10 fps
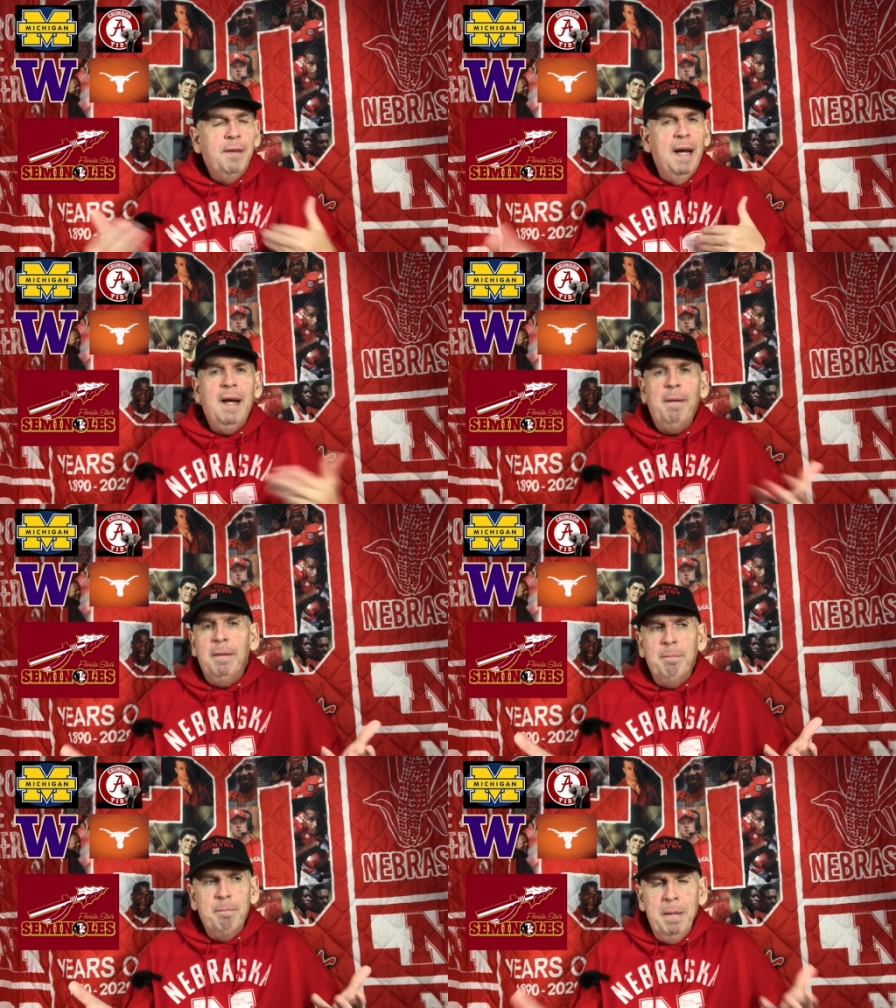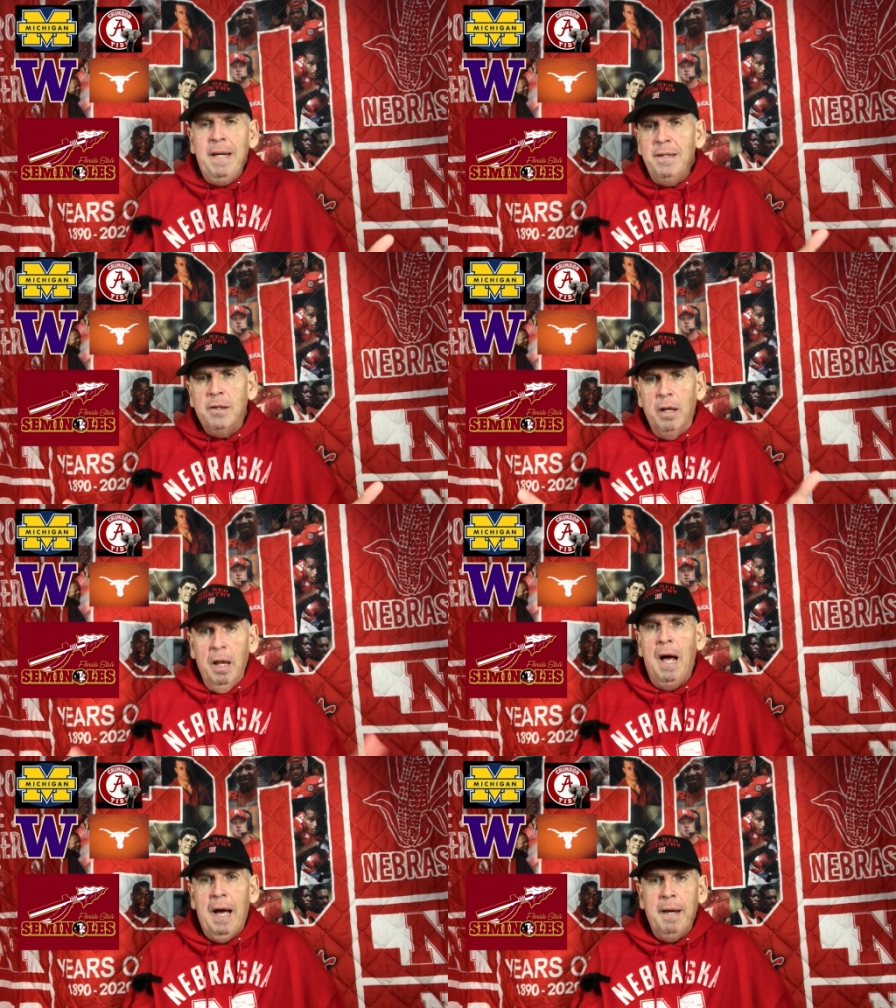that means a
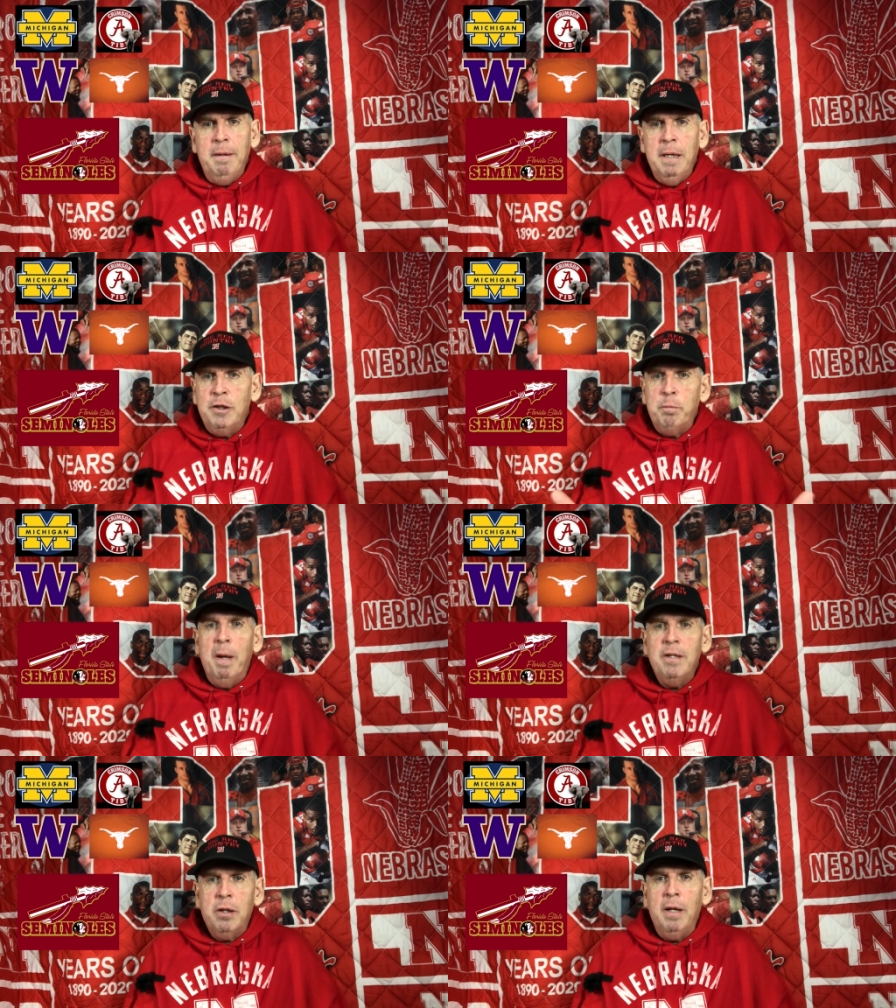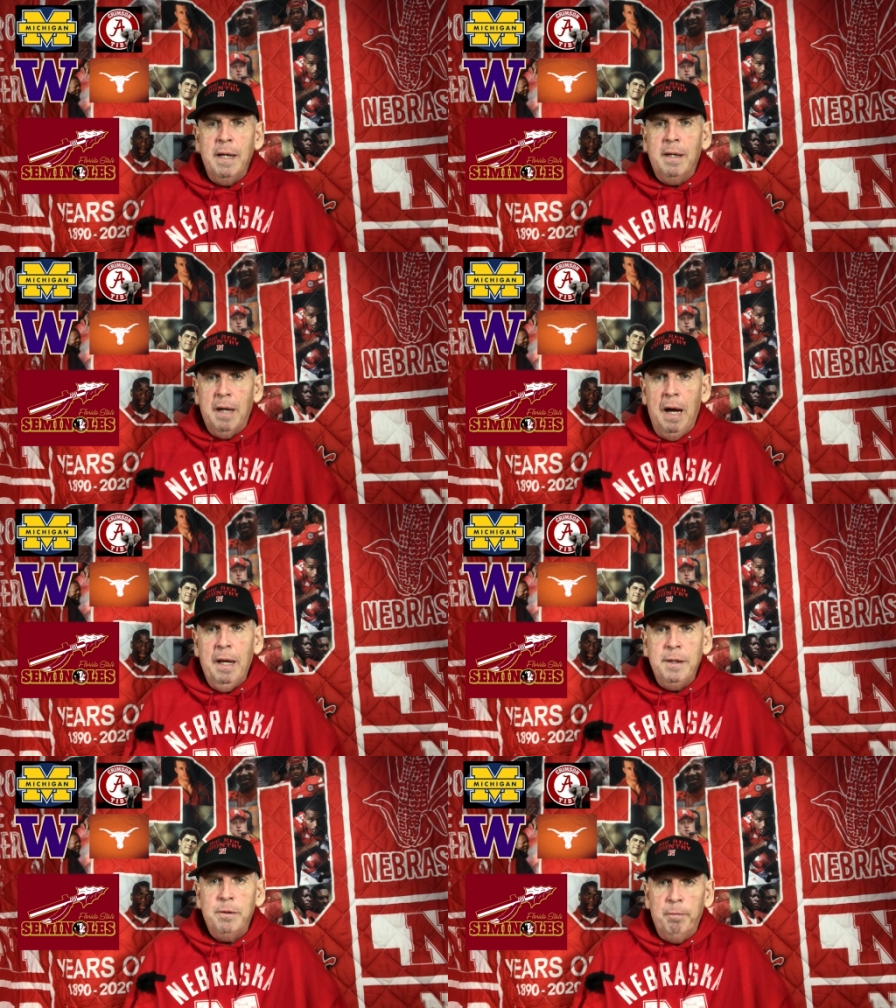lot especially in
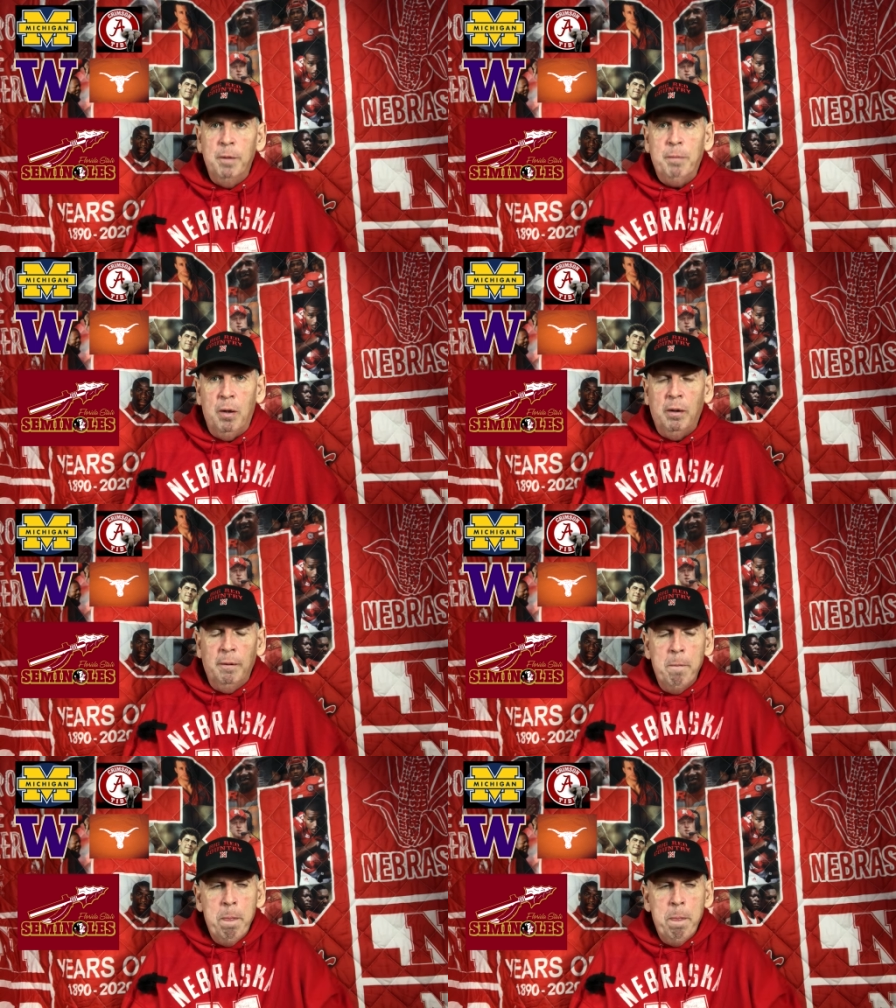college football.